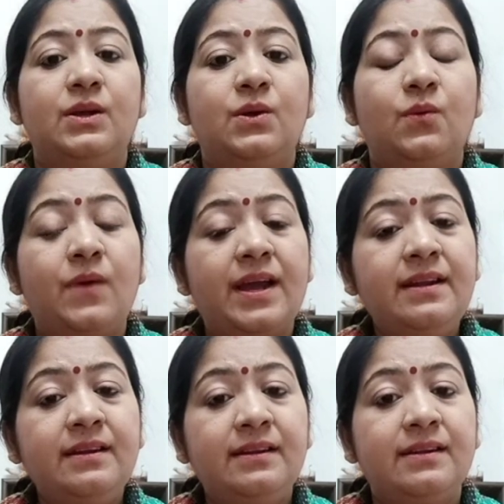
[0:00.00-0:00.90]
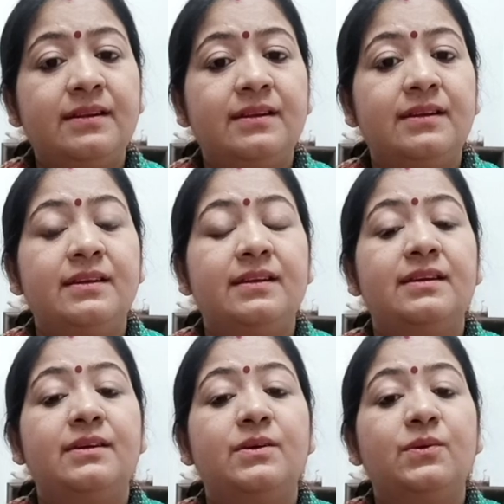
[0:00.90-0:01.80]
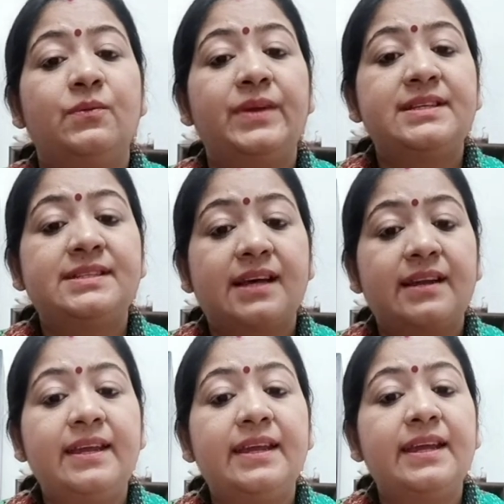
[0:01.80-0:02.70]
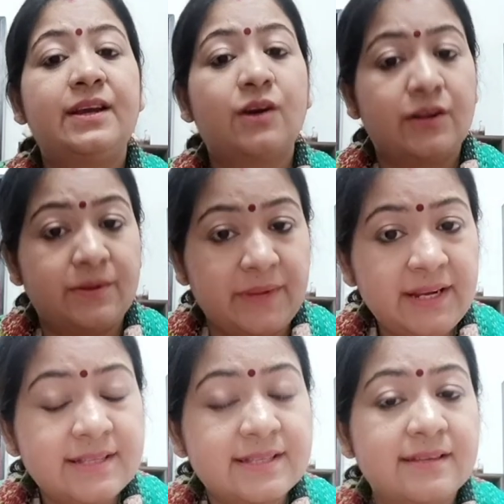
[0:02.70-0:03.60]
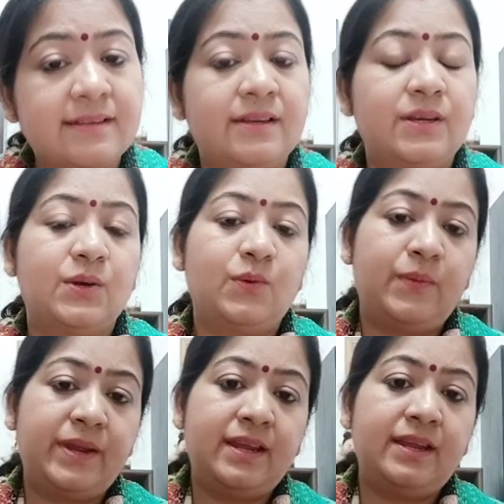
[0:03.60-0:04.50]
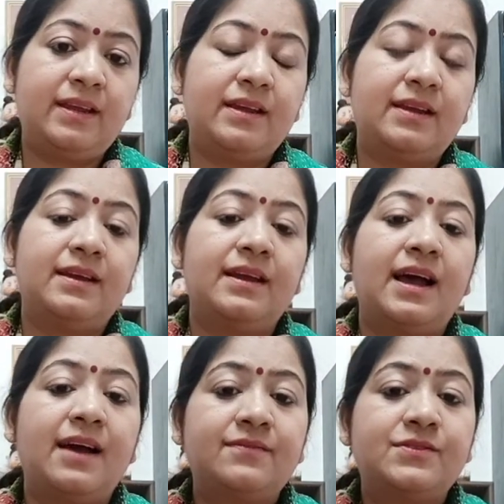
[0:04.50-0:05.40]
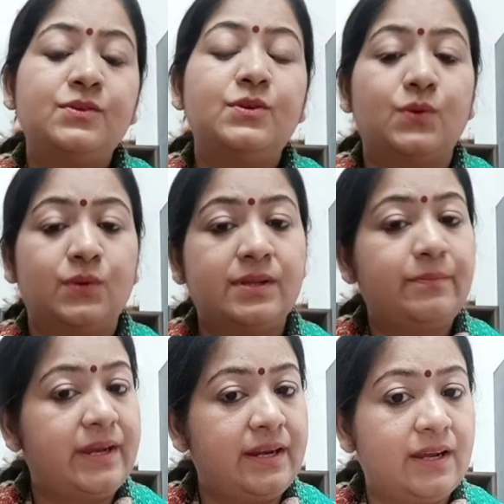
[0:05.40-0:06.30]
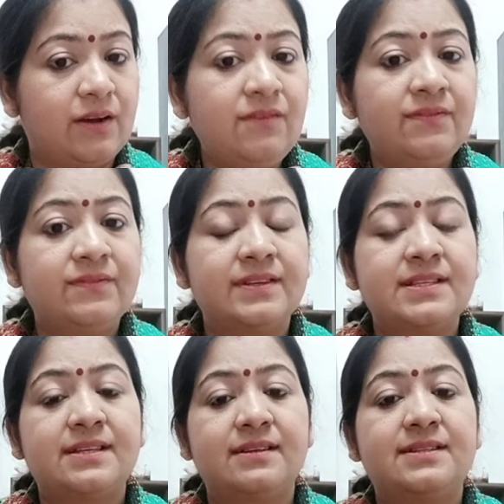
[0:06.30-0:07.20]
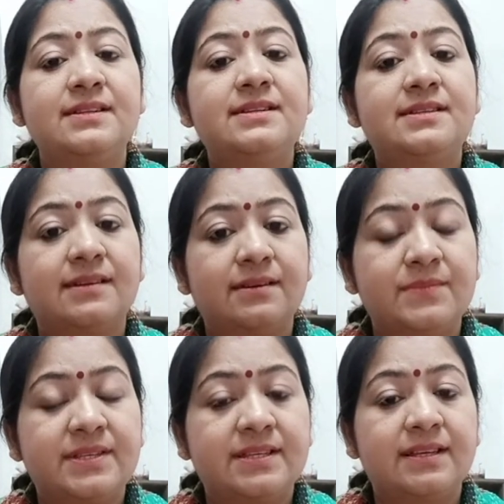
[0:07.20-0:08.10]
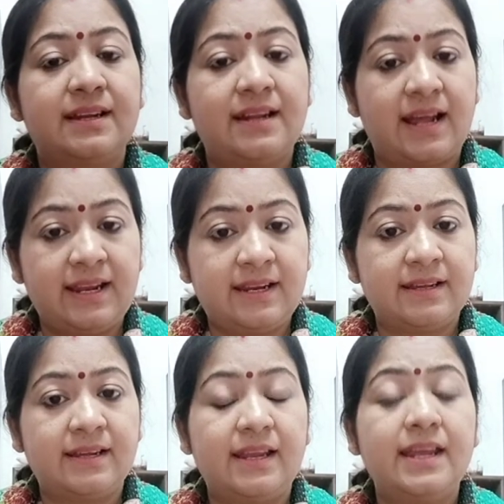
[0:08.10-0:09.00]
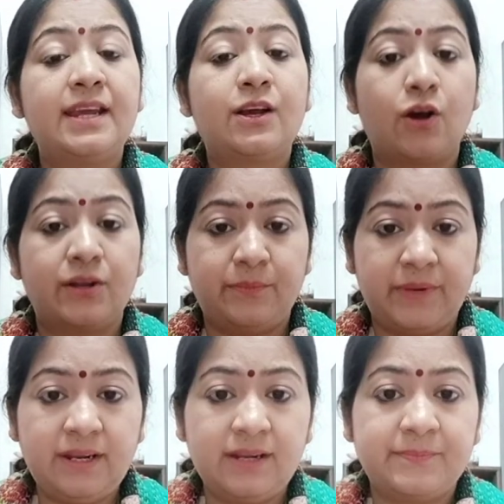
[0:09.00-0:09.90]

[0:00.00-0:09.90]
When we study economics, we have to know the meaning of certain terms like economy,